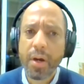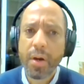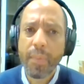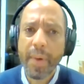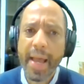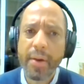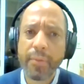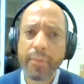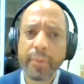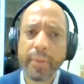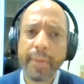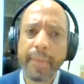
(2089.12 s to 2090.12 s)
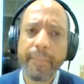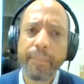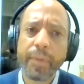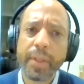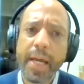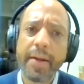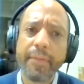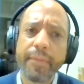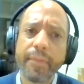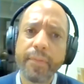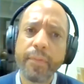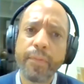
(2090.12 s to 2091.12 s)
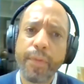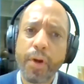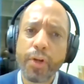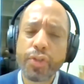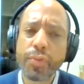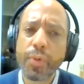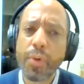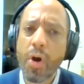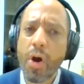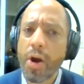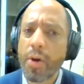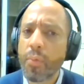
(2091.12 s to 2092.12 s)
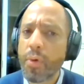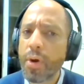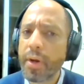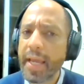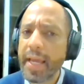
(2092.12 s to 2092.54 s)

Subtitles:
around kind of virtual artwork,